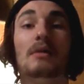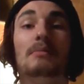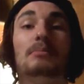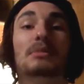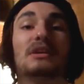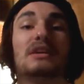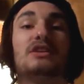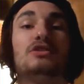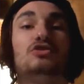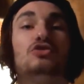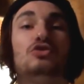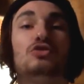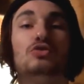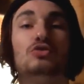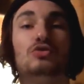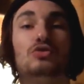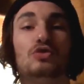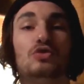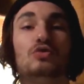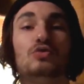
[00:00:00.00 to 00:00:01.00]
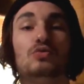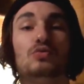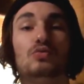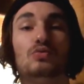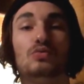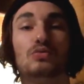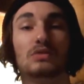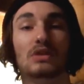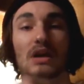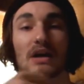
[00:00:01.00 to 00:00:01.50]
but into
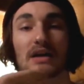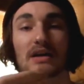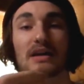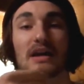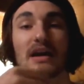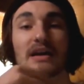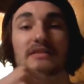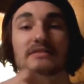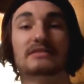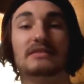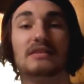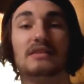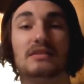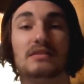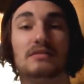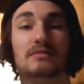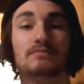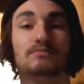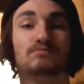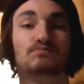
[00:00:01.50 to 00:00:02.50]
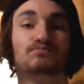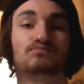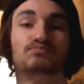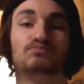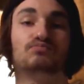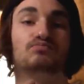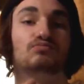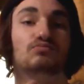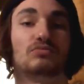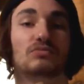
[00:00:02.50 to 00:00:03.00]
you, like as in,
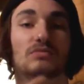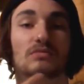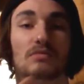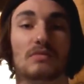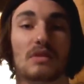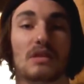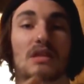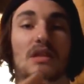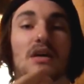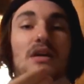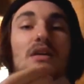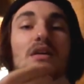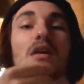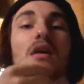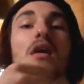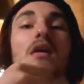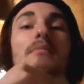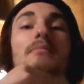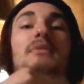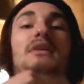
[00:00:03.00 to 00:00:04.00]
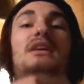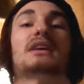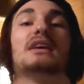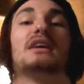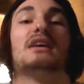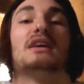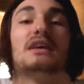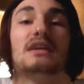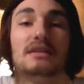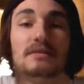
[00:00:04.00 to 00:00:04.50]
like coming
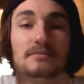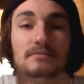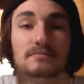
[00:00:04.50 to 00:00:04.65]
in.